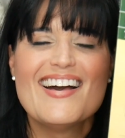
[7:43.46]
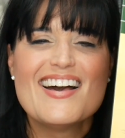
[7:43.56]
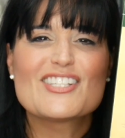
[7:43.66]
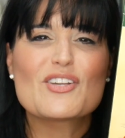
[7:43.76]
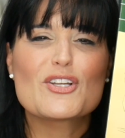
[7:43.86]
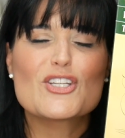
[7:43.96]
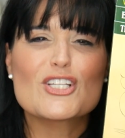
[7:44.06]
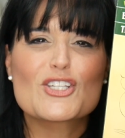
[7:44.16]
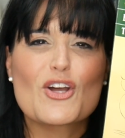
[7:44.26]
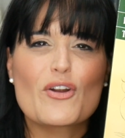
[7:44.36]
So I
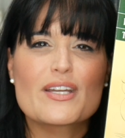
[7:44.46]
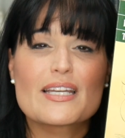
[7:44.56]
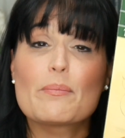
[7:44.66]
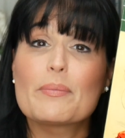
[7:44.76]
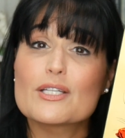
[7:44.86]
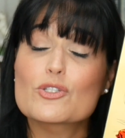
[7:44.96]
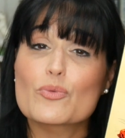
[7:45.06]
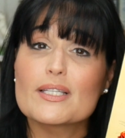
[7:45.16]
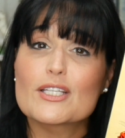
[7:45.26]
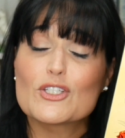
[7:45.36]
just started it, but it's
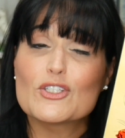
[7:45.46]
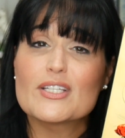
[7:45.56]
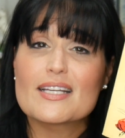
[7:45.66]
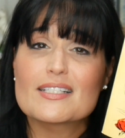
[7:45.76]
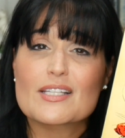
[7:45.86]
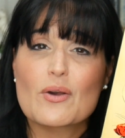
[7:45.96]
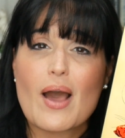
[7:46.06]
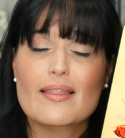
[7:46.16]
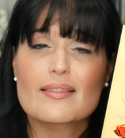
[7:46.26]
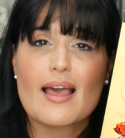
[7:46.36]
really good, and so
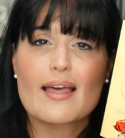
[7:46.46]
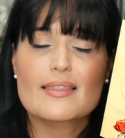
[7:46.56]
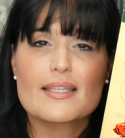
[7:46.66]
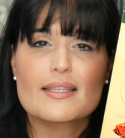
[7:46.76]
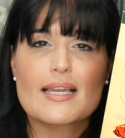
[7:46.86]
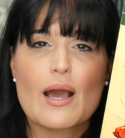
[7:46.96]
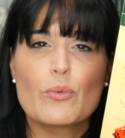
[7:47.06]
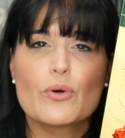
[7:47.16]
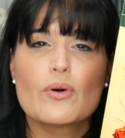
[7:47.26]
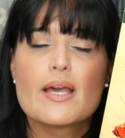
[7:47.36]
I think that I
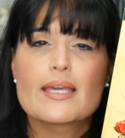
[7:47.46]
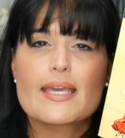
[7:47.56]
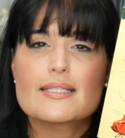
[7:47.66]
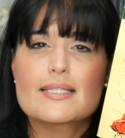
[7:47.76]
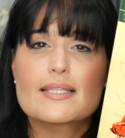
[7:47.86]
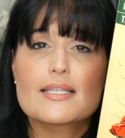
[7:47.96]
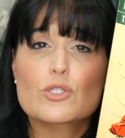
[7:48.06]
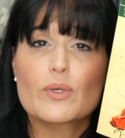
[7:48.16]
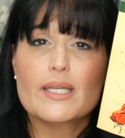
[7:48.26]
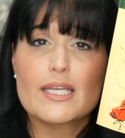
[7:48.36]
will get to
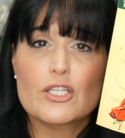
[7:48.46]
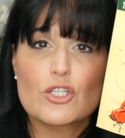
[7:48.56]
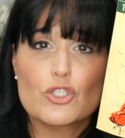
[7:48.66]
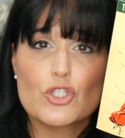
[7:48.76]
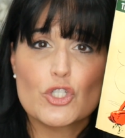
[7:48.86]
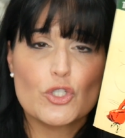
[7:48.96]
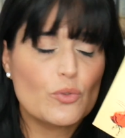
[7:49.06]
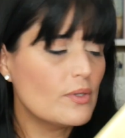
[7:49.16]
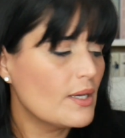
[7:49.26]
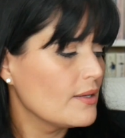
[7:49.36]
this one in
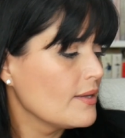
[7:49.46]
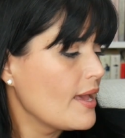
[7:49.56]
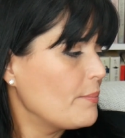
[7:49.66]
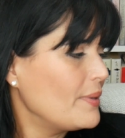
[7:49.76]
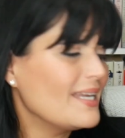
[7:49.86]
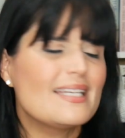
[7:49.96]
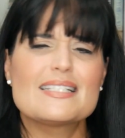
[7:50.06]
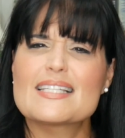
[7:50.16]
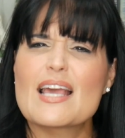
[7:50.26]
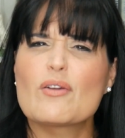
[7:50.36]
June. But it
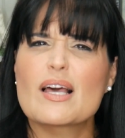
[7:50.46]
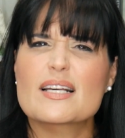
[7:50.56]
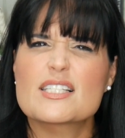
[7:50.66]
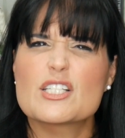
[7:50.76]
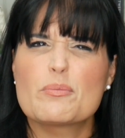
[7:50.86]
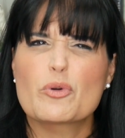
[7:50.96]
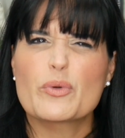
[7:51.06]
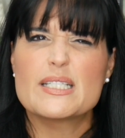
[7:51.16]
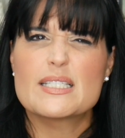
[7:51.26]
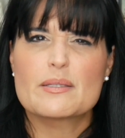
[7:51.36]
did sound like a summer
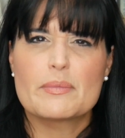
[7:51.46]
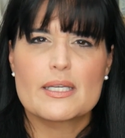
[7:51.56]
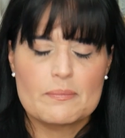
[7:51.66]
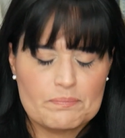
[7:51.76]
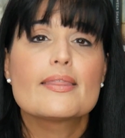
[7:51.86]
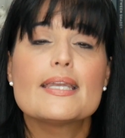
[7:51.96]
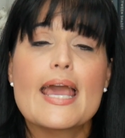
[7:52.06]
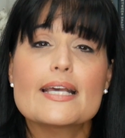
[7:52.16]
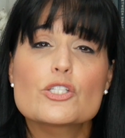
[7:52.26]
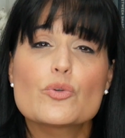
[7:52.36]
read to me. The
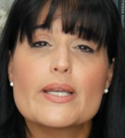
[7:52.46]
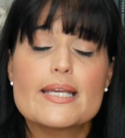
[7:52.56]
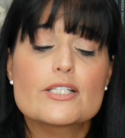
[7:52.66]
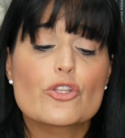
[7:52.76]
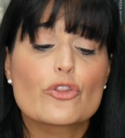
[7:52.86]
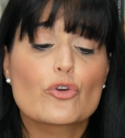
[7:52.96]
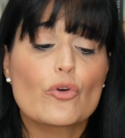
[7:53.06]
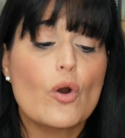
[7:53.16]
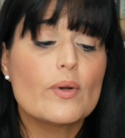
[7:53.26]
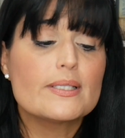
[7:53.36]
next one is The
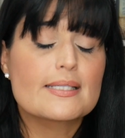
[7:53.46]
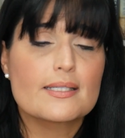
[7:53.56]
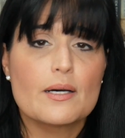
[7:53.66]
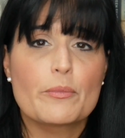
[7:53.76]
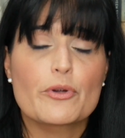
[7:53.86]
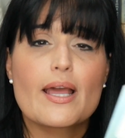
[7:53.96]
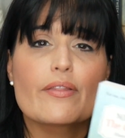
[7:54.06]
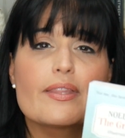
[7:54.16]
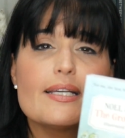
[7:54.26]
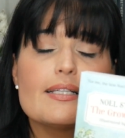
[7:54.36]
Growing Summer.
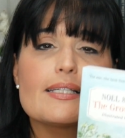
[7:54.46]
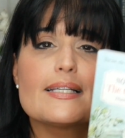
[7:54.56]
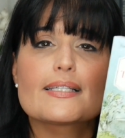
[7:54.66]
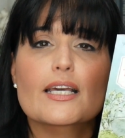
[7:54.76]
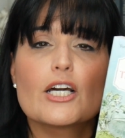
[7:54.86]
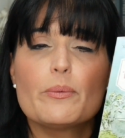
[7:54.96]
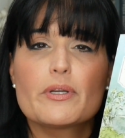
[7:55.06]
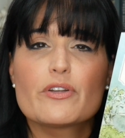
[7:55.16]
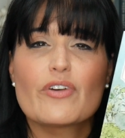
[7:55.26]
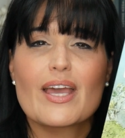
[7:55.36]
Now this is a
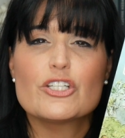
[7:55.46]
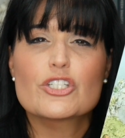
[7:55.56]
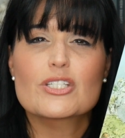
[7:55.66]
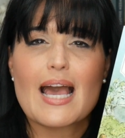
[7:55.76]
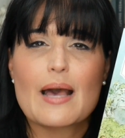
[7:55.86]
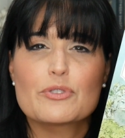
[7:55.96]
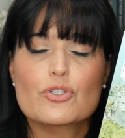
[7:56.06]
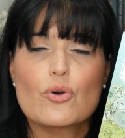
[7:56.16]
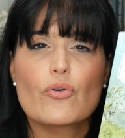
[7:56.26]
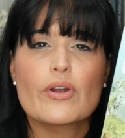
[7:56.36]
coming of age type
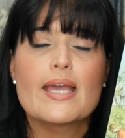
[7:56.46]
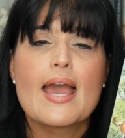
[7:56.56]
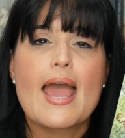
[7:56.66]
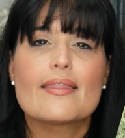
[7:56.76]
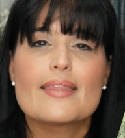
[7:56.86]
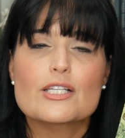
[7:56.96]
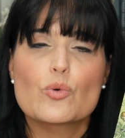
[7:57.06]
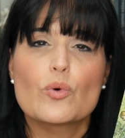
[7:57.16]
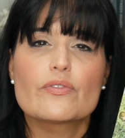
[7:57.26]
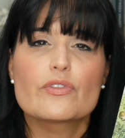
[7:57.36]
story, and that's
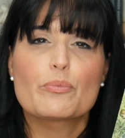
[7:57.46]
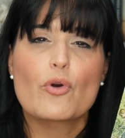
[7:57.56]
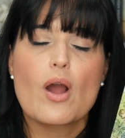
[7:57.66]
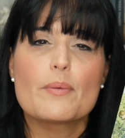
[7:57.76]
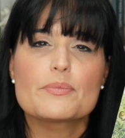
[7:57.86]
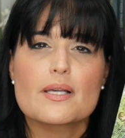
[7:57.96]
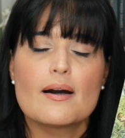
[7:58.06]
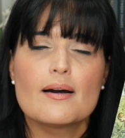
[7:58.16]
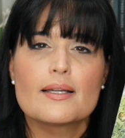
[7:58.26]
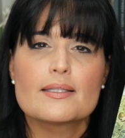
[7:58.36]
one of the prompts
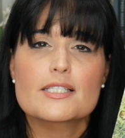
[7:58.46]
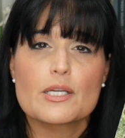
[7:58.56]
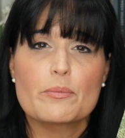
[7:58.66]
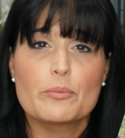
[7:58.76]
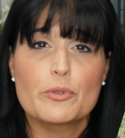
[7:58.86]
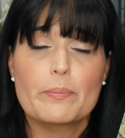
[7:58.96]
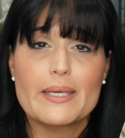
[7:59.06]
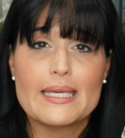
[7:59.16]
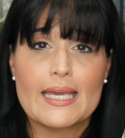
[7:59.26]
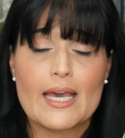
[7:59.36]
on the summer book
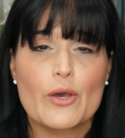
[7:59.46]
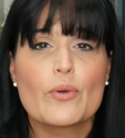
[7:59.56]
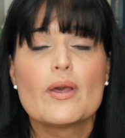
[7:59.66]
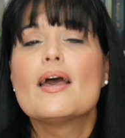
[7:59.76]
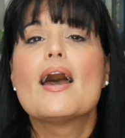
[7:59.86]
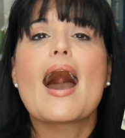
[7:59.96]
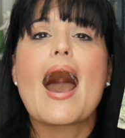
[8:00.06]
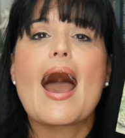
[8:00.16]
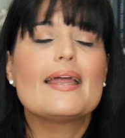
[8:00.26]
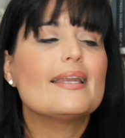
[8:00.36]
bingo. And